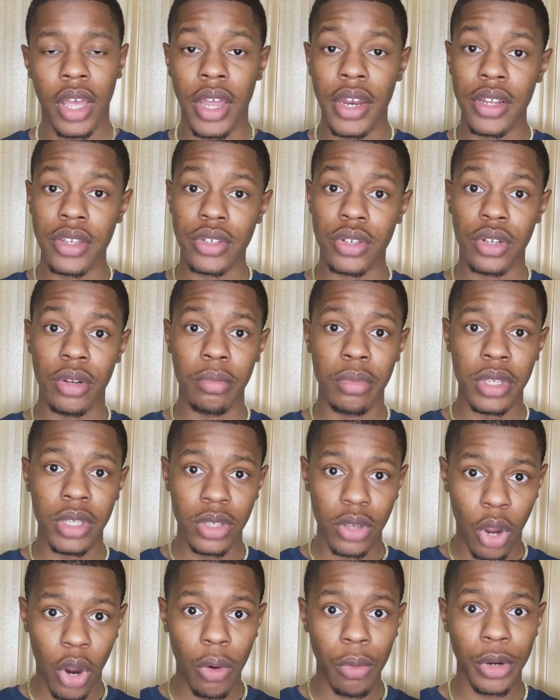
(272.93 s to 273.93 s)
and it's gonna
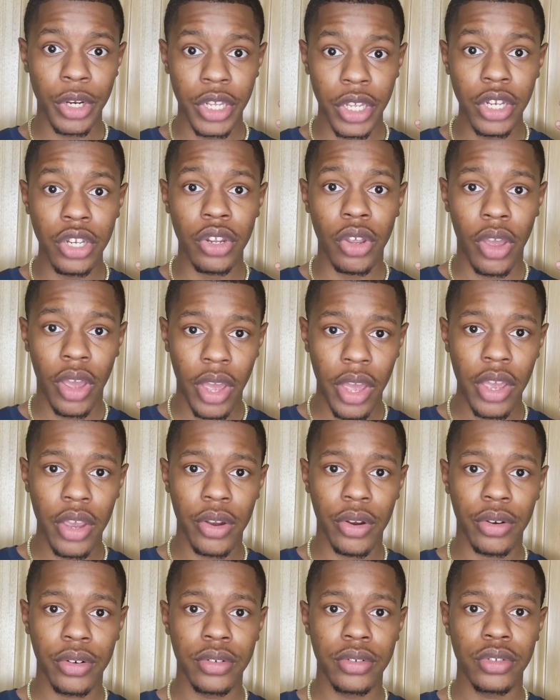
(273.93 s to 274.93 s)
be already in your
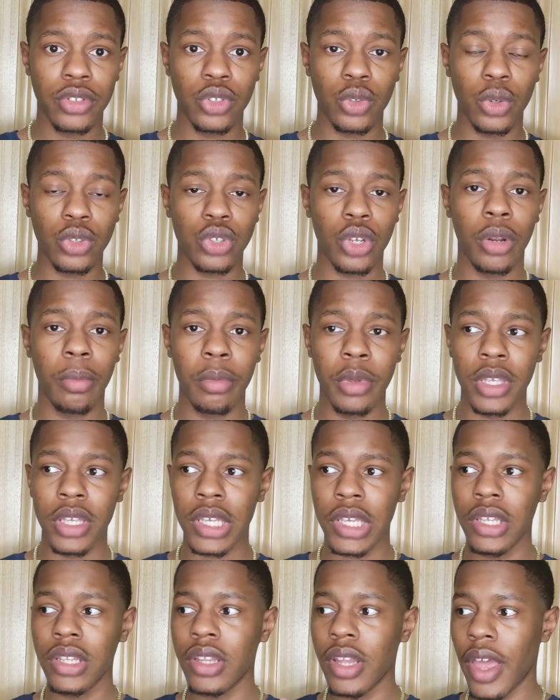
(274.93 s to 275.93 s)
hair. So it's gonna
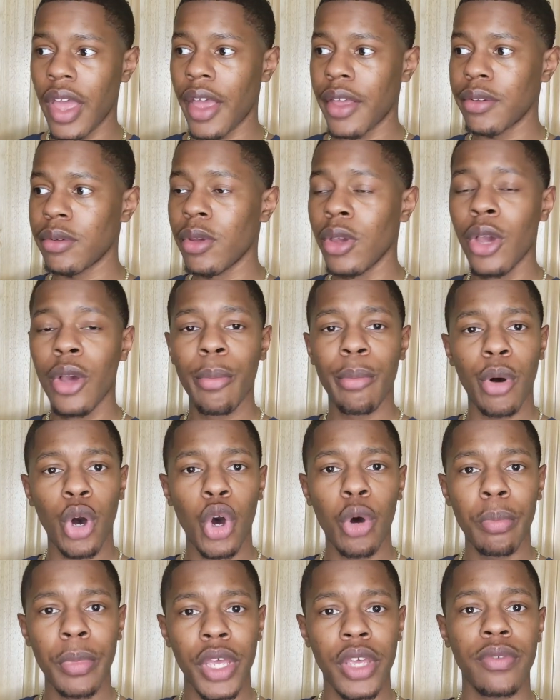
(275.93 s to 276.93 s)
be in that
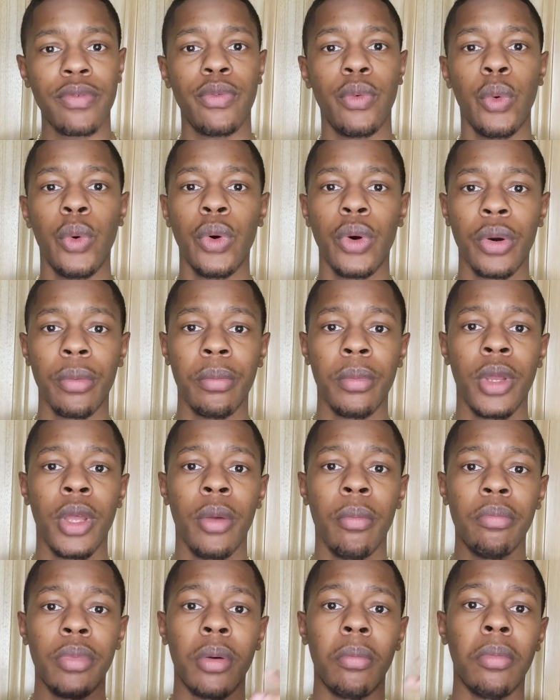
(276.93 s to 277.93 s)
pomade form,
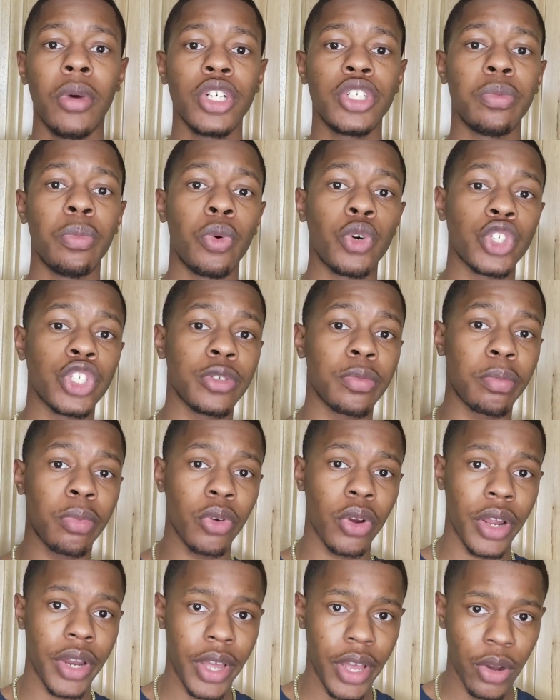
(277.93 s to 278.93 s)
but much more
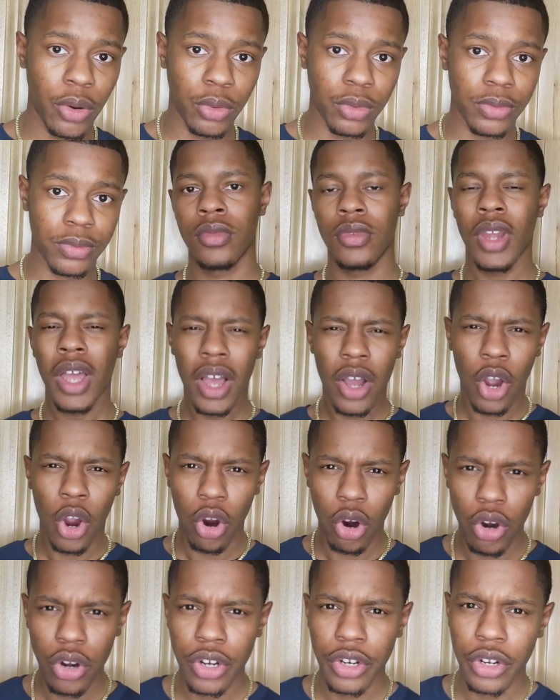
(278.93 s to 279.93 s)
spread out. Not
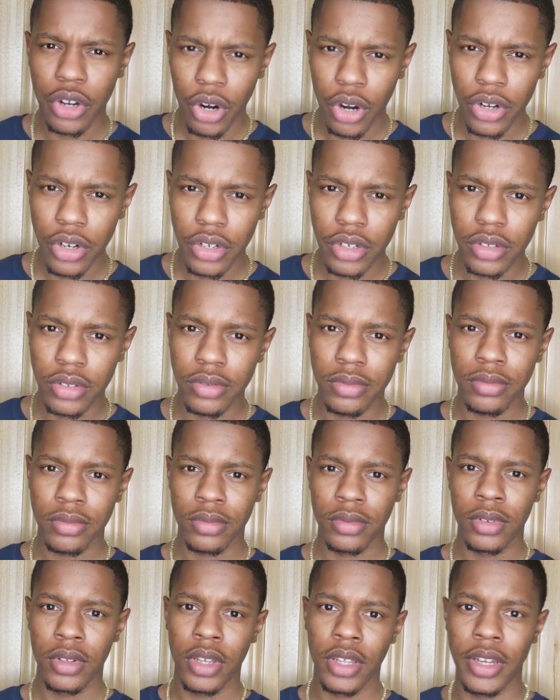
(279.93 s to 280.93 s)
hard and hardened,
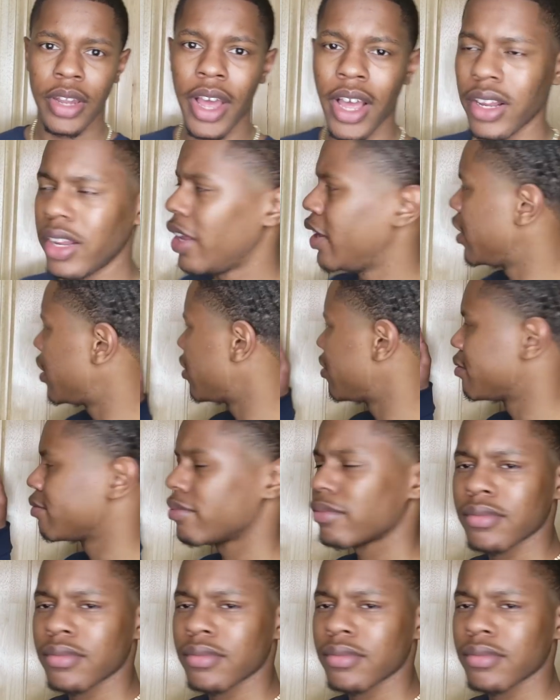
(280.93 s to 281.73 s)
not like